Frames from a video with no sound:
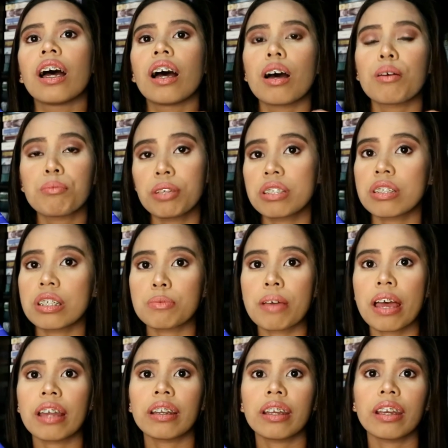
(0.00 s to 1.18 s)

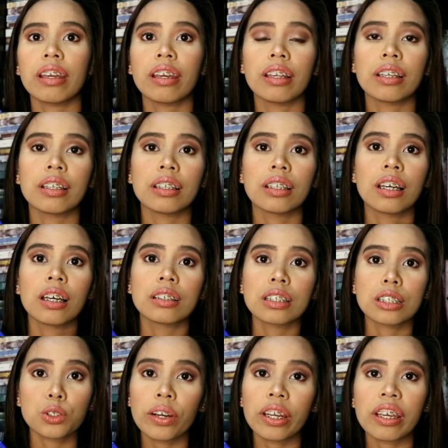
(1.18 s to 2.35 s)
businessmen in
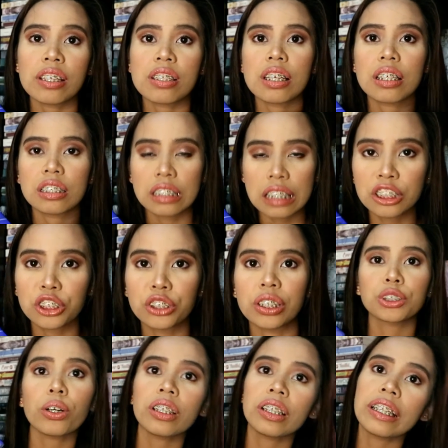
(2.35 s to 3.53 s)
the 20th century. Shortly